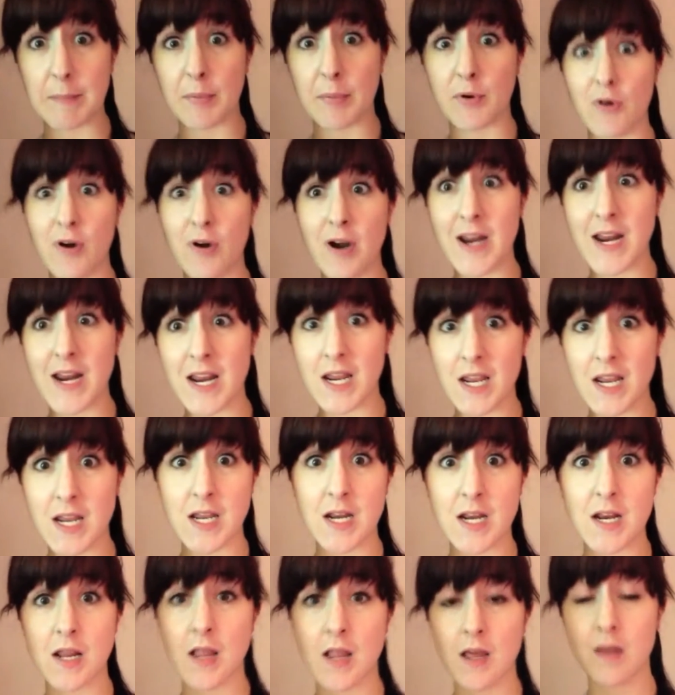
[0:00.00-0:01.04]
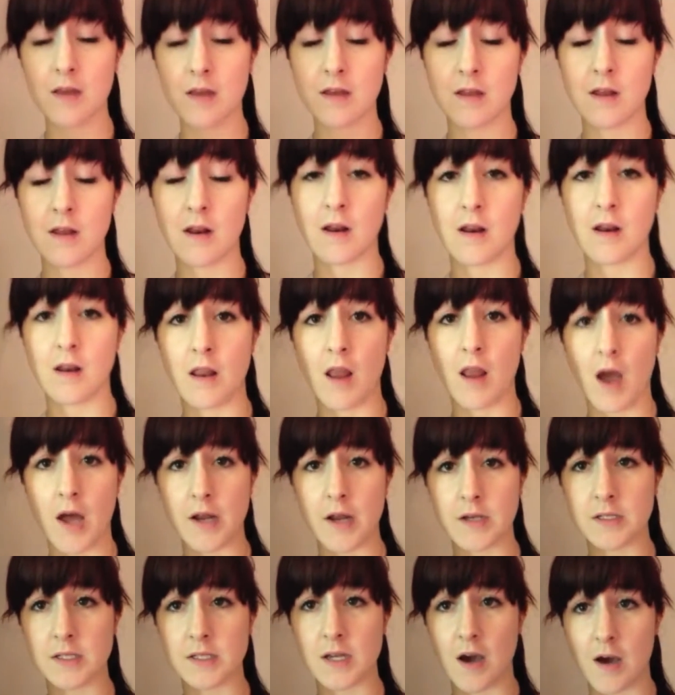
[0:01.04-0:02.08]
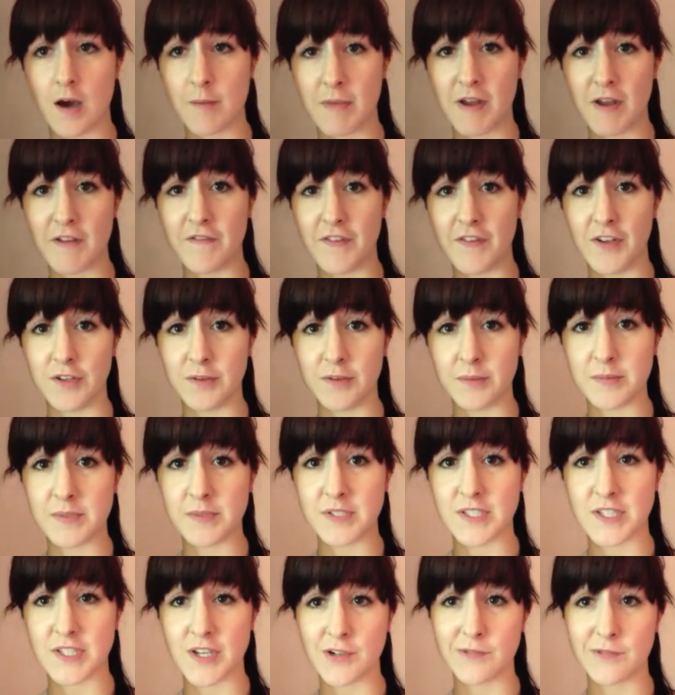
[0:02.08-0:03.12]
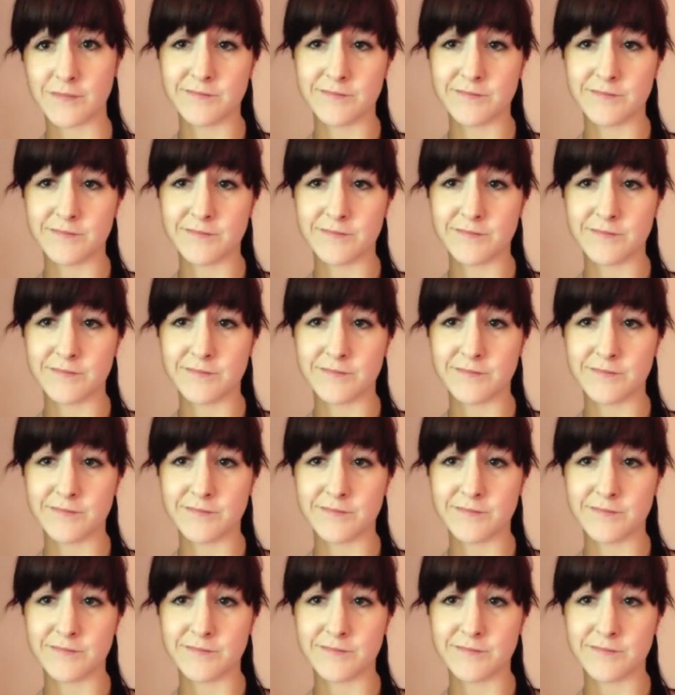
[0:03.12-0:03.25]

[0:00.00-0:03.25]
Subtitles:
brain, not on my film, so